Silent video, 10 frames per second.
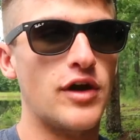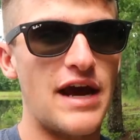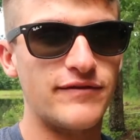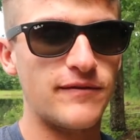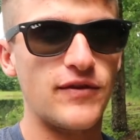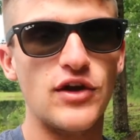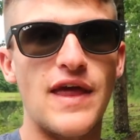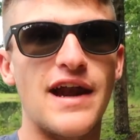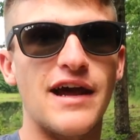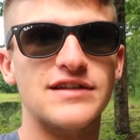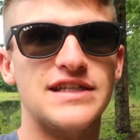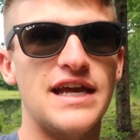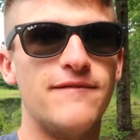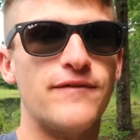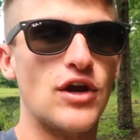We're gonna have to figure that out
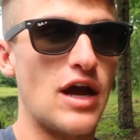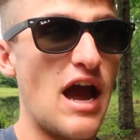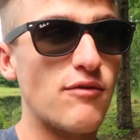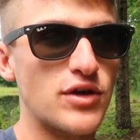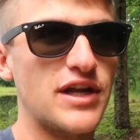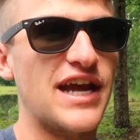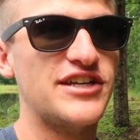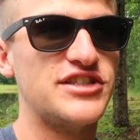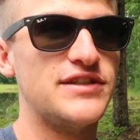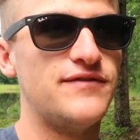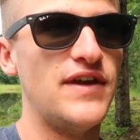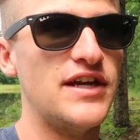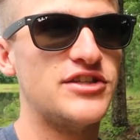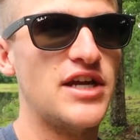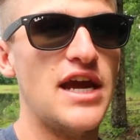today, figure out how we're gonna catch these
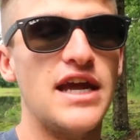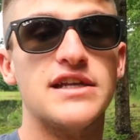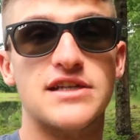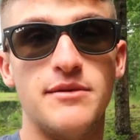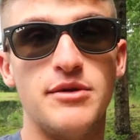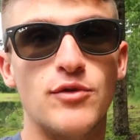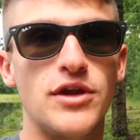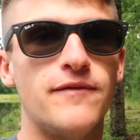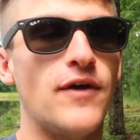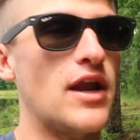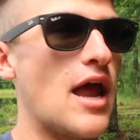fish, and it's gonna be really fun.